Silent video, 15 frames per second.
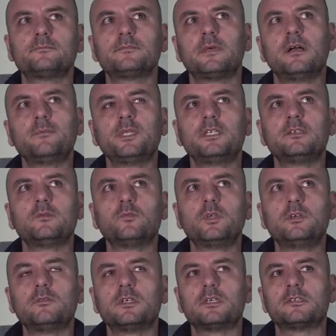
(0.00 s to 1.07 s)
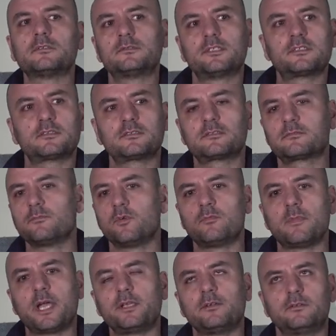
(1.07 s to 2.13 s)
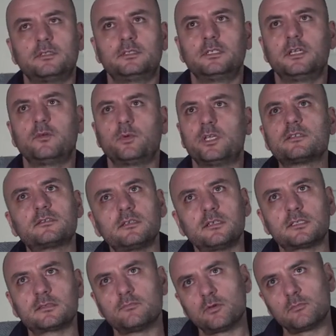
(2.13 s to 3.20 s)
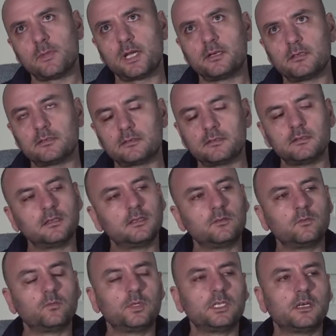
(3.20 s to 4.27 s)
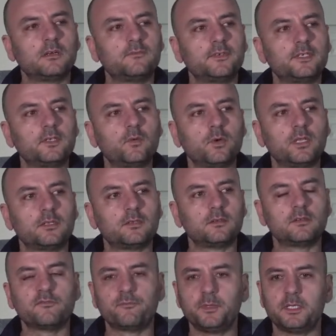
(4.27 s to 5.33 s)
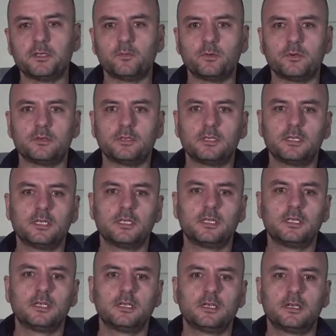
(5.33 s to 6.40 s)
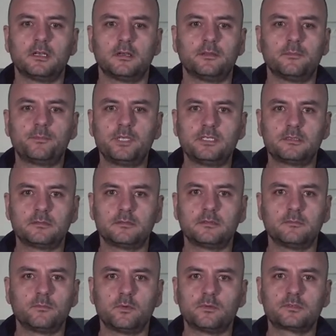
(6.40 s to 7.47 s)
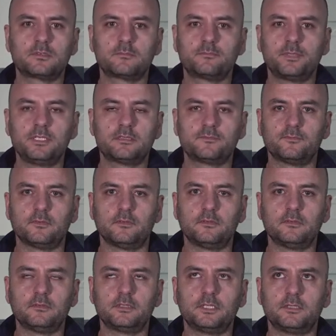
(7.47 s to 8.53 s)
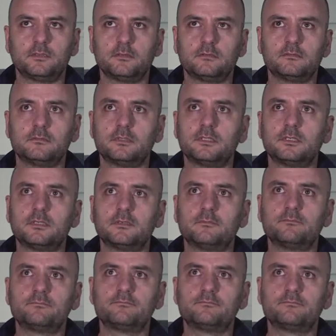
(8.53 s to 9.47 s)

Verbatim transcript: I mean, we were just a small minority, and we are mm-hmm. still a small minority, and we are very well known of being aware uh, the peace, the most peaceful, you know, uh,